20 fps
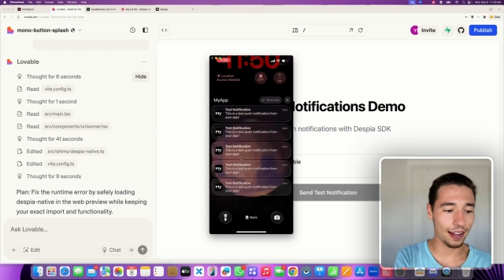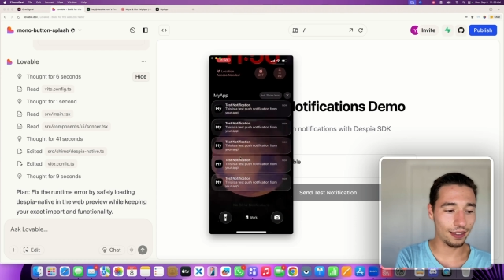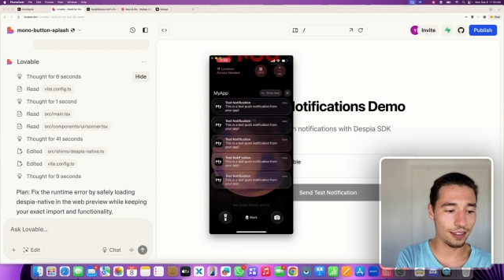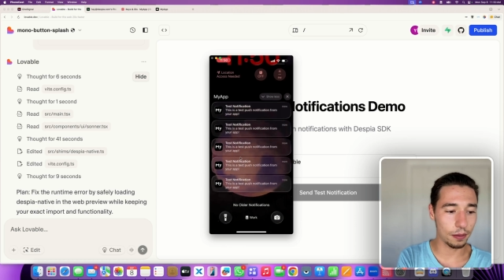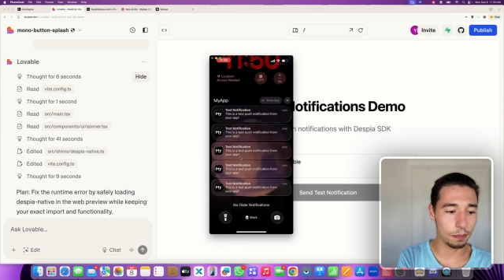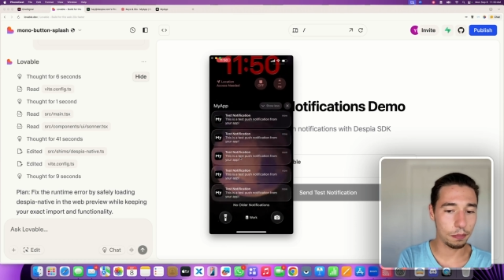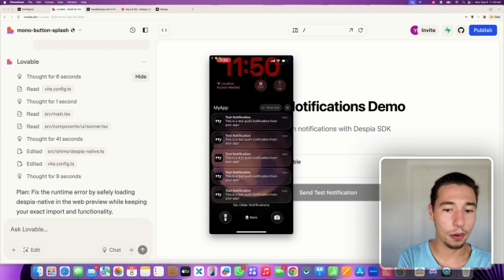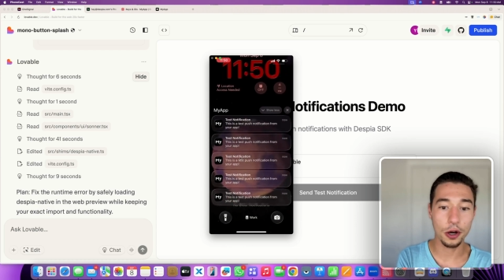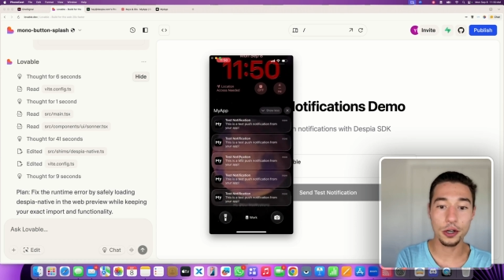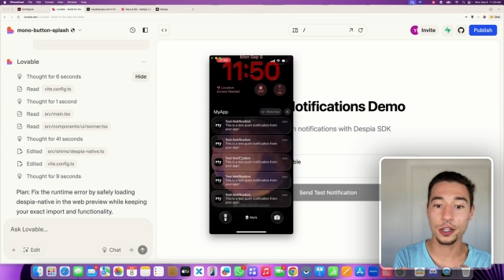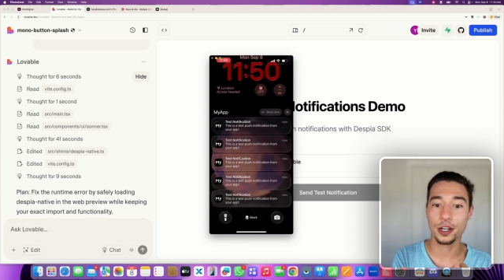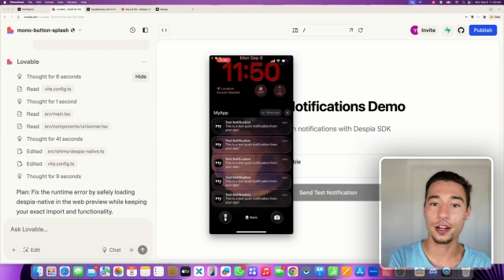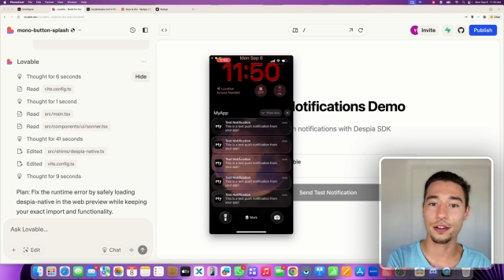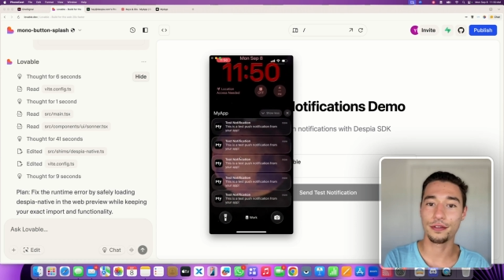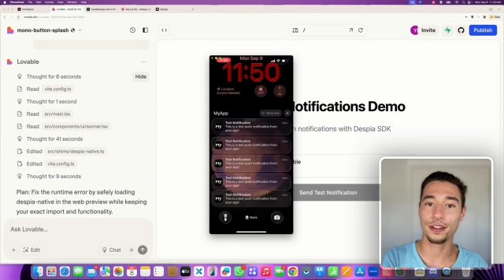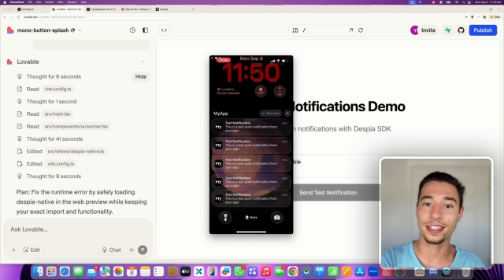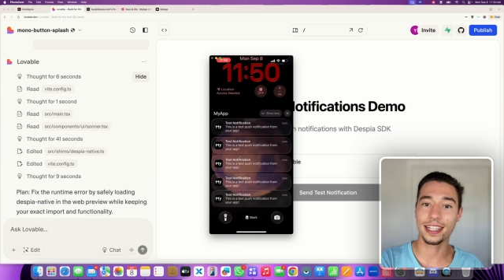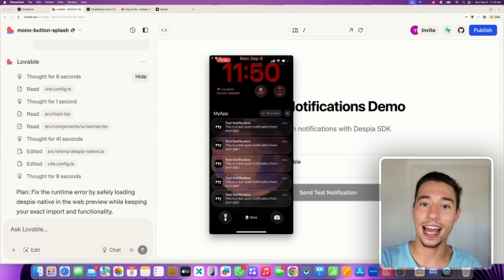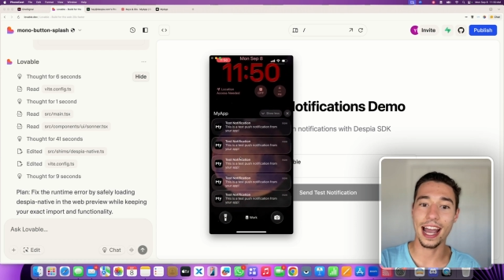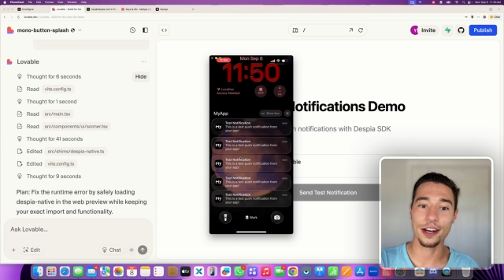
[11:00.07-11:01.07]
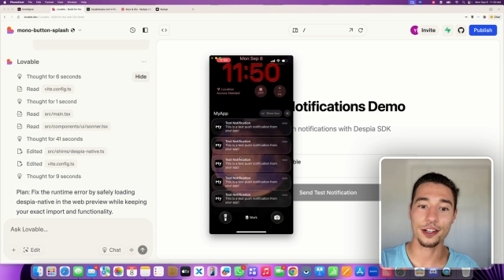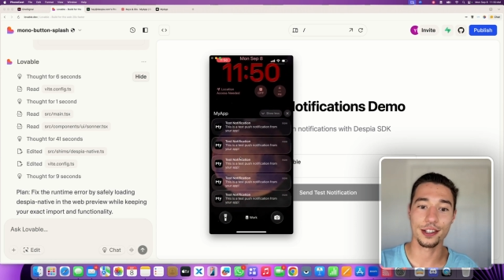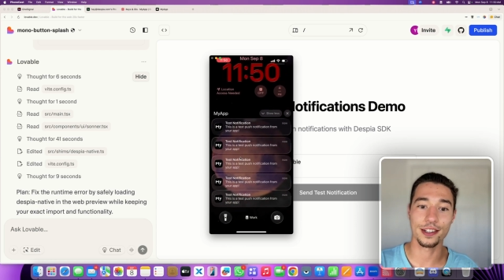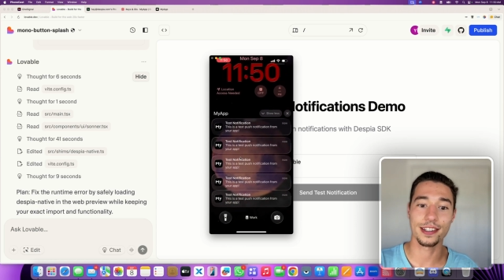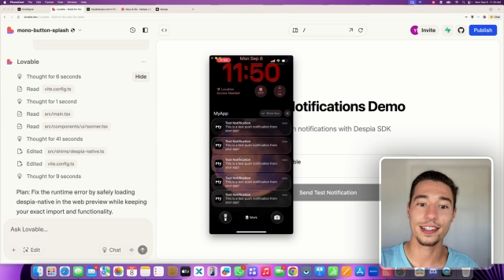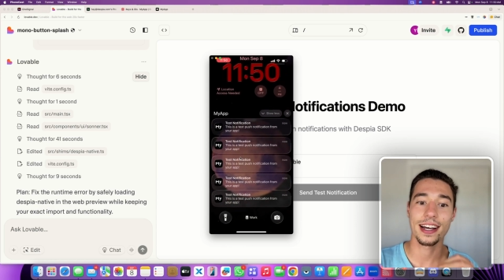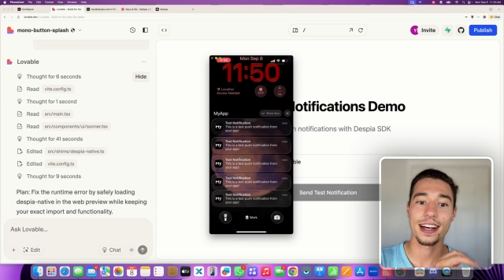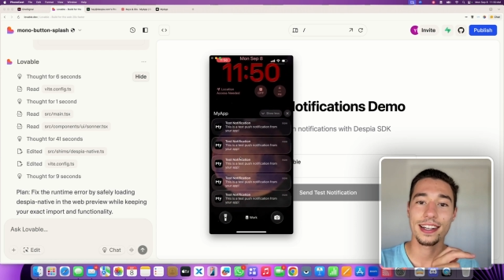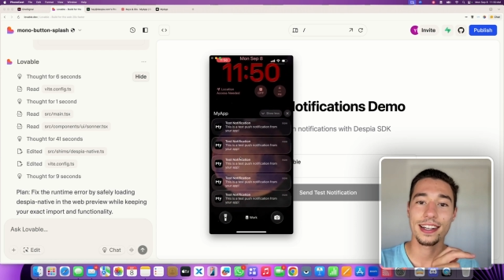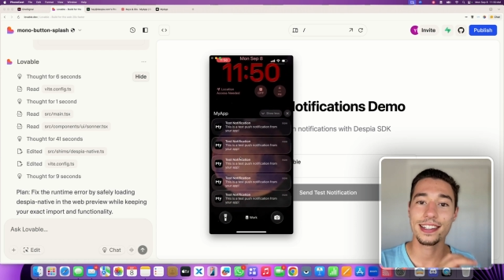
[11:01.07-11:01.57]
the push
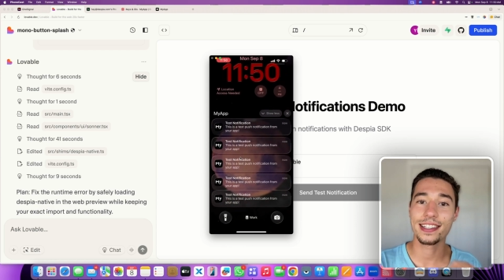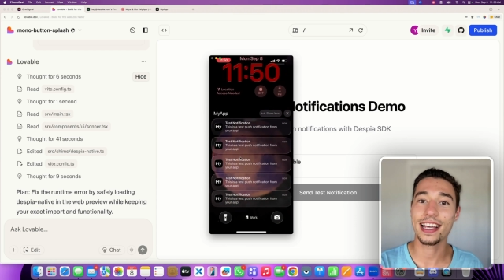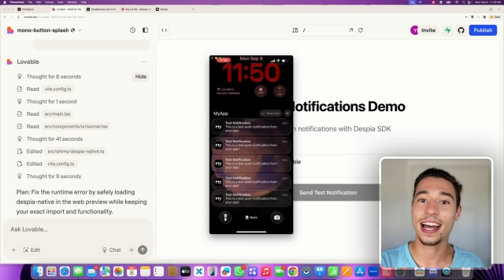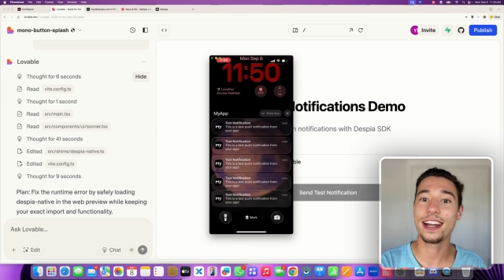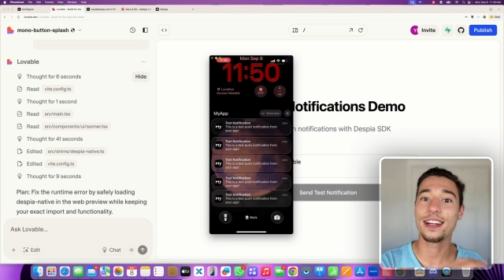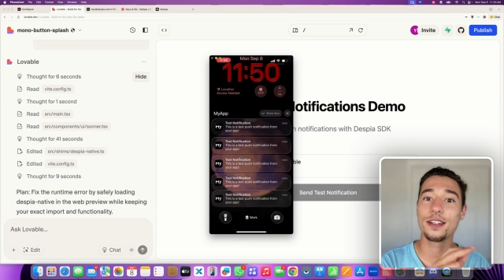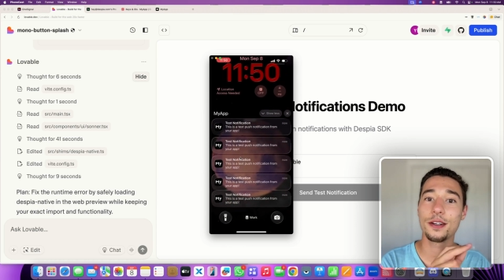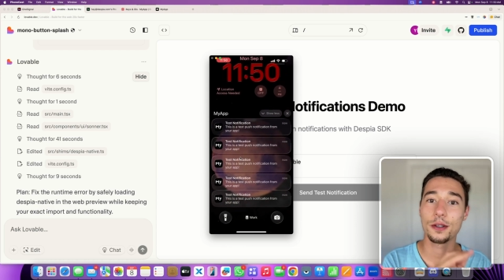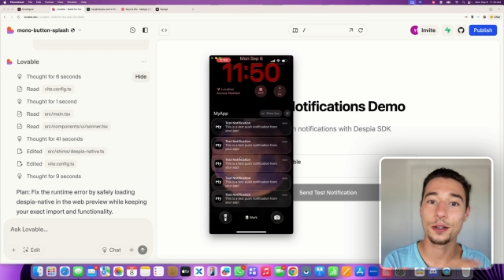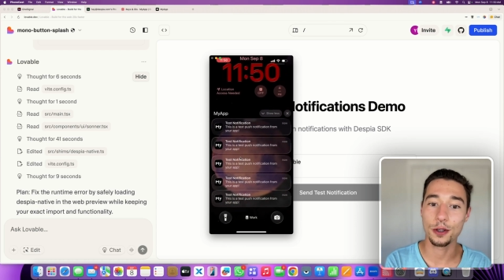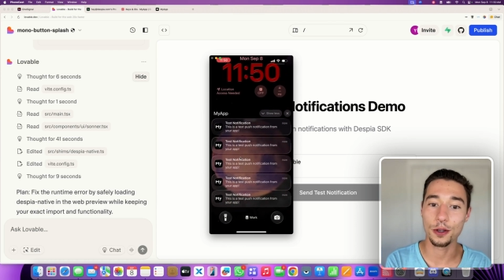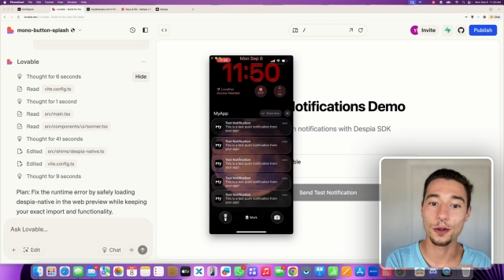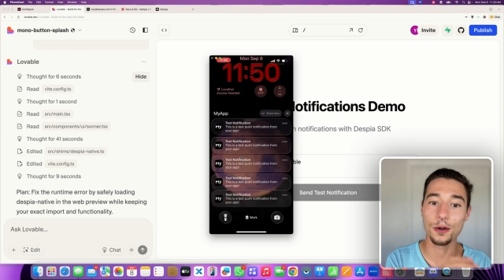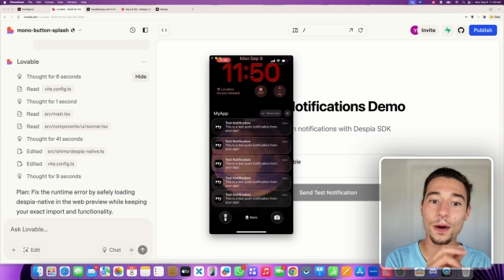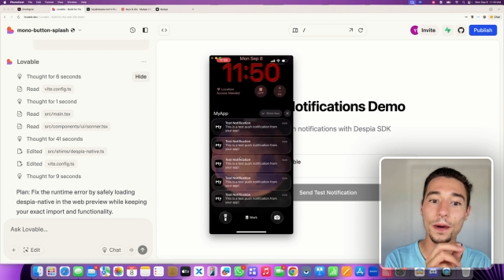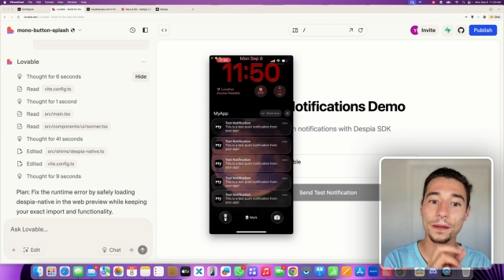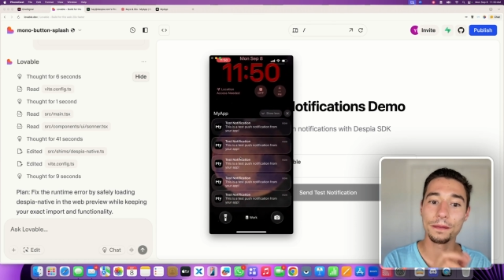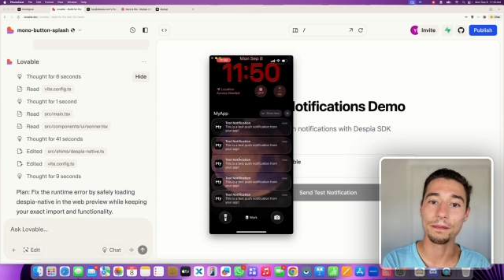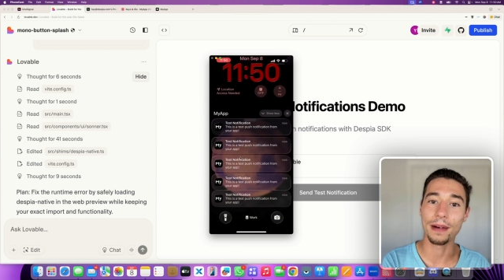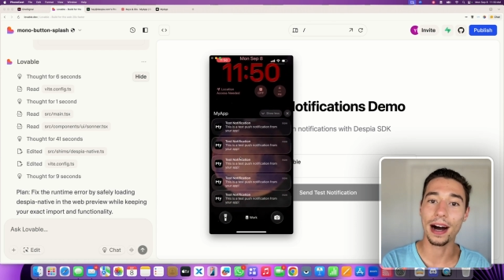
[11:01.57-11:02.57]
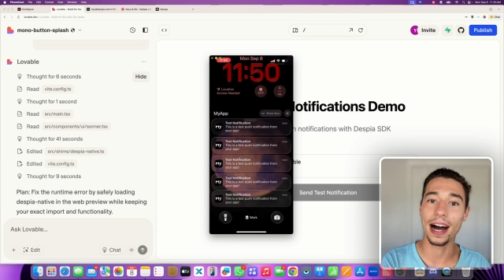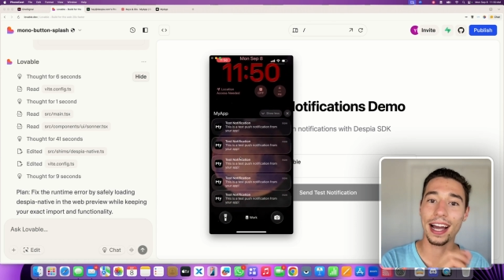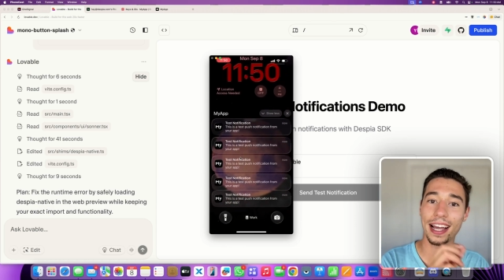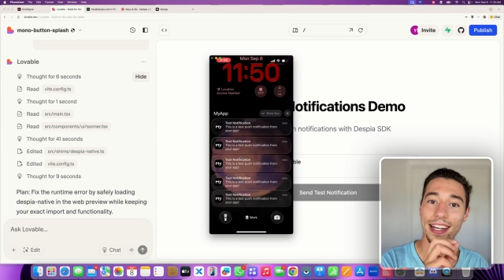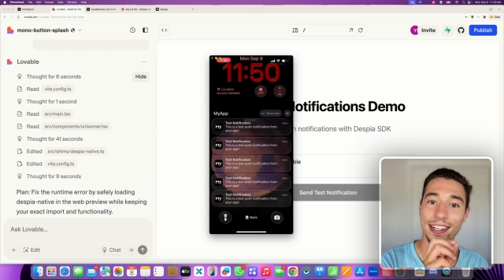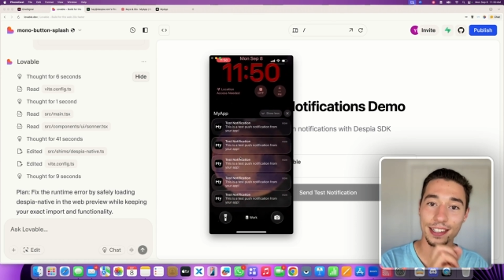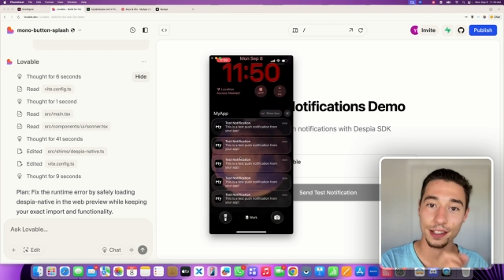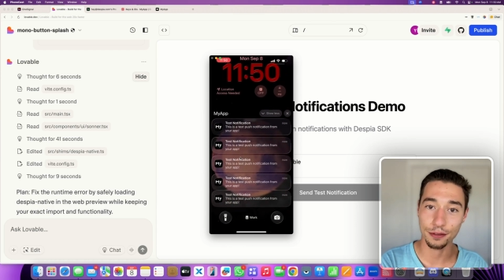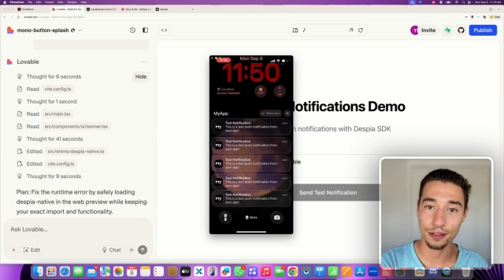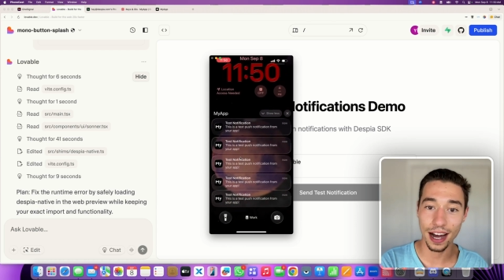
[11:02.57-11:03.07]
notifications sent to my
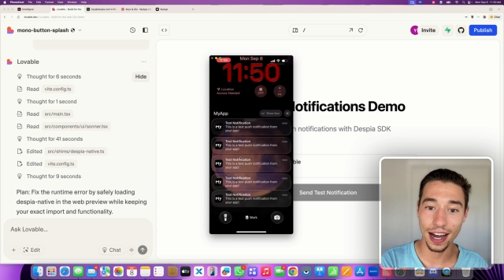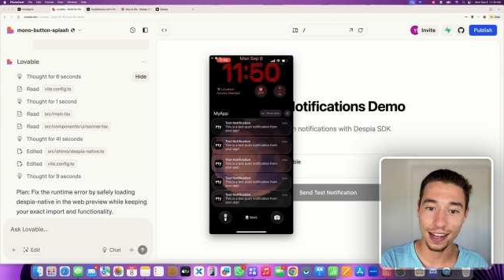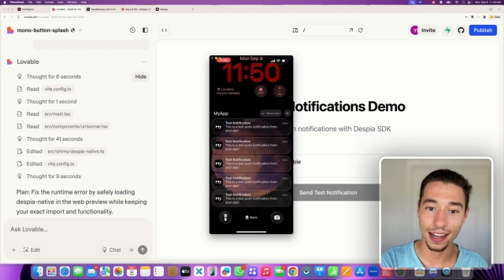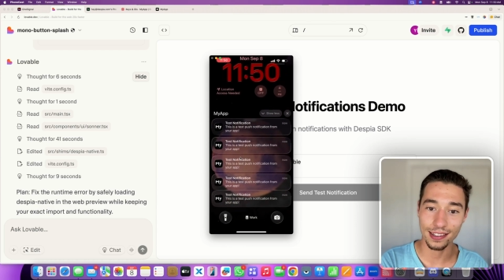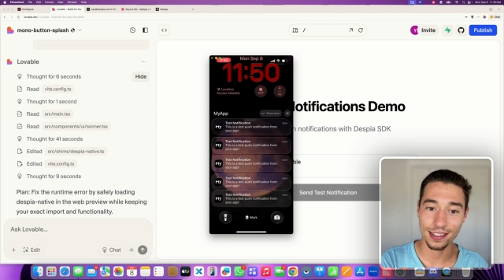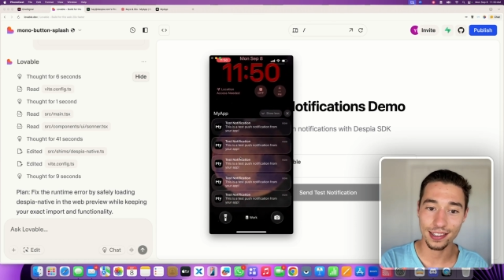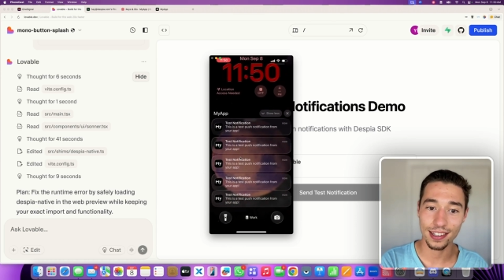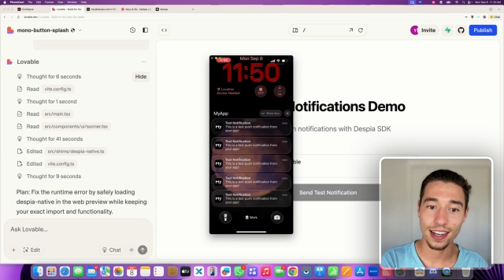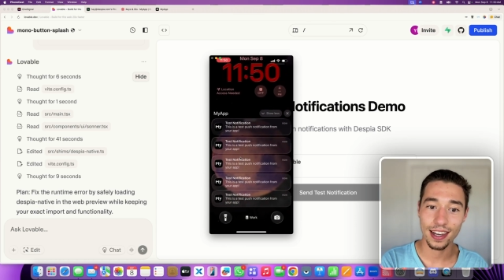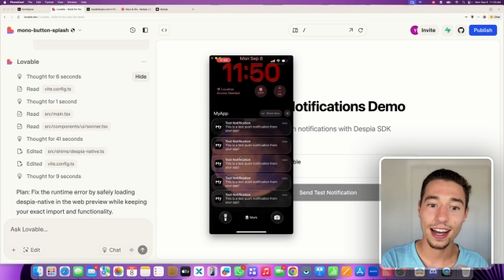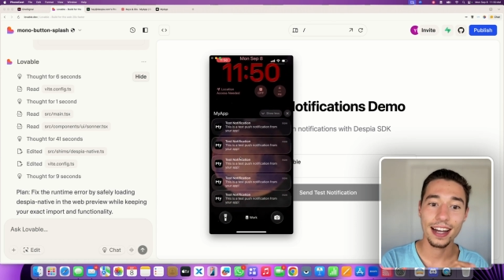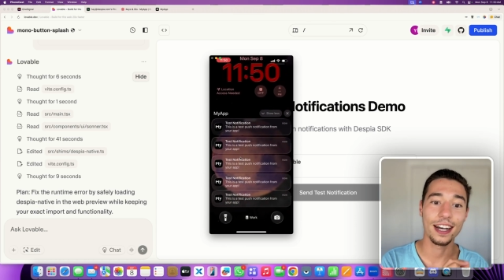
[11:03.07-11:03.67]
device.